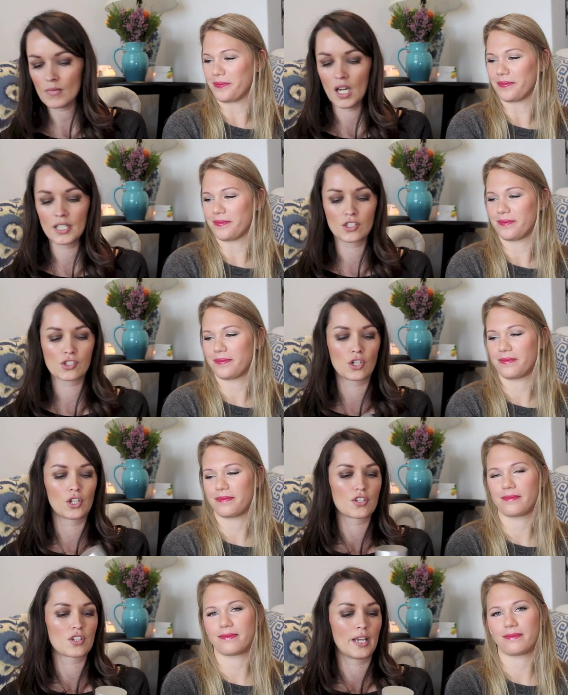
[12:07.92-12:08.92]
Speaker 1: I just
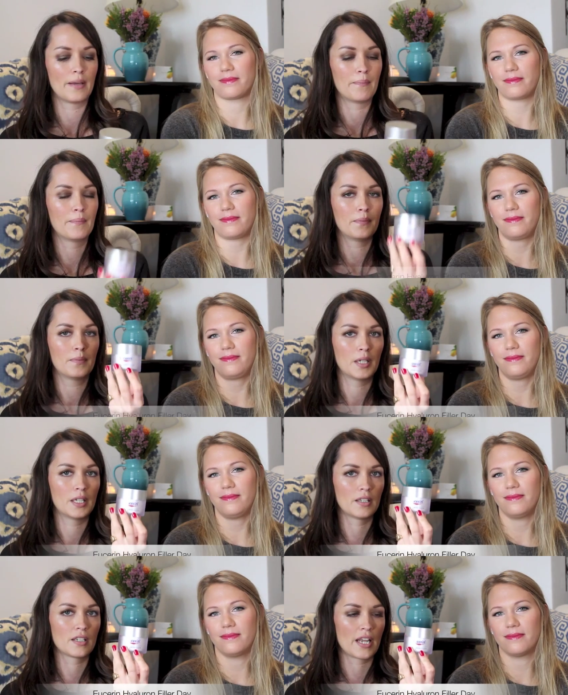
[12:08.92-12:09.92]
got um,
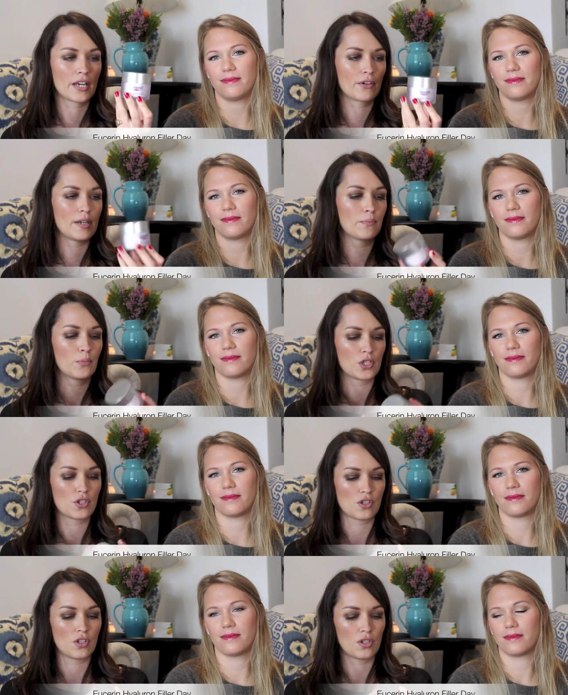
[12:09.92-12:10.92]
another day cream, which
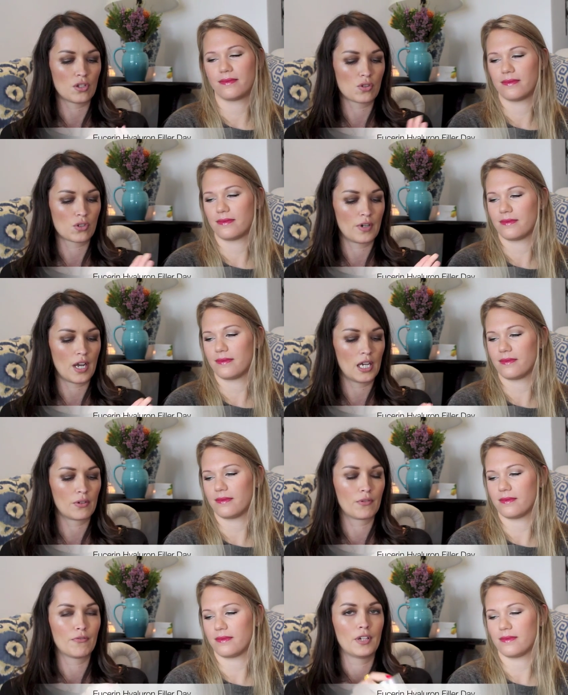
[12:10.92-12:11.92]
is the Eucerin
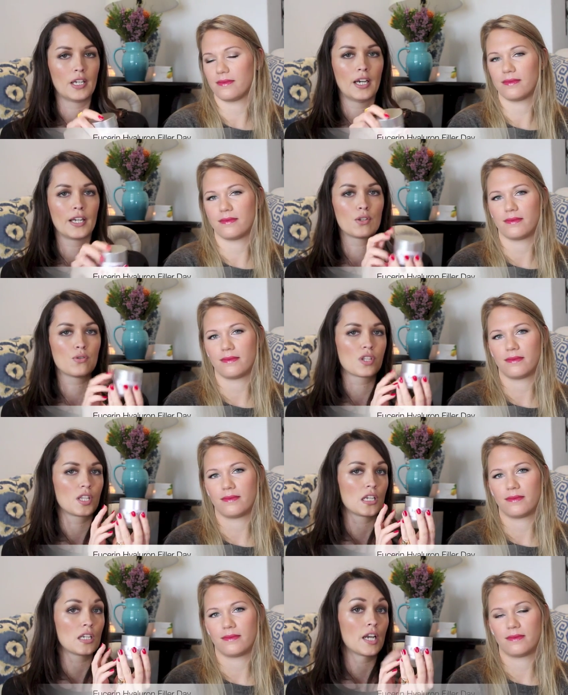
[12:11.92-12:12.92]
Hyaluron Filler. I used
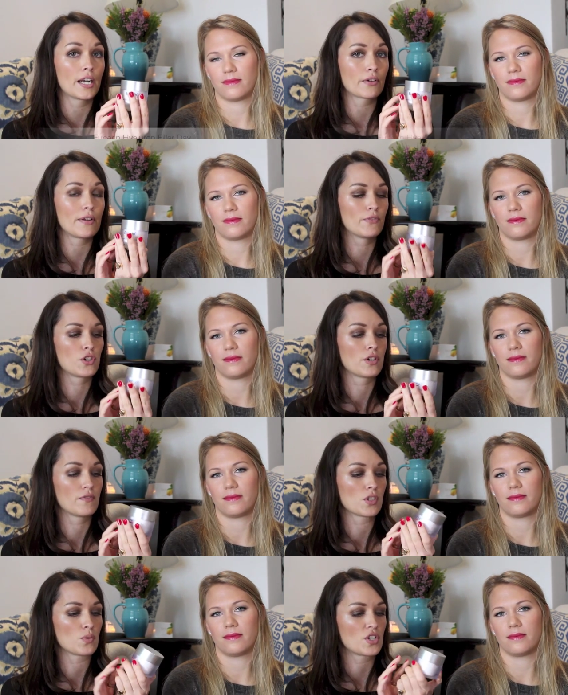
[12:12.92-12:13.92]
the night cream version of
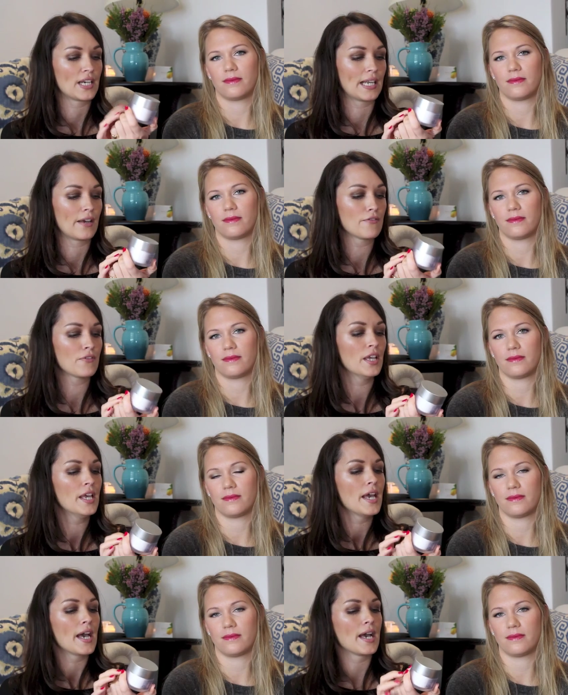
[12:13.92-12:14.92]
this, which I love.
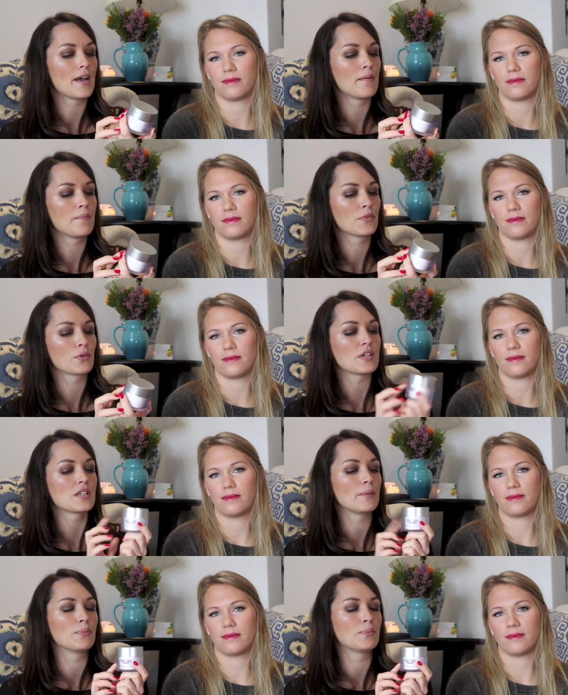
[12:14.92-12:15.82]
Um, the reason I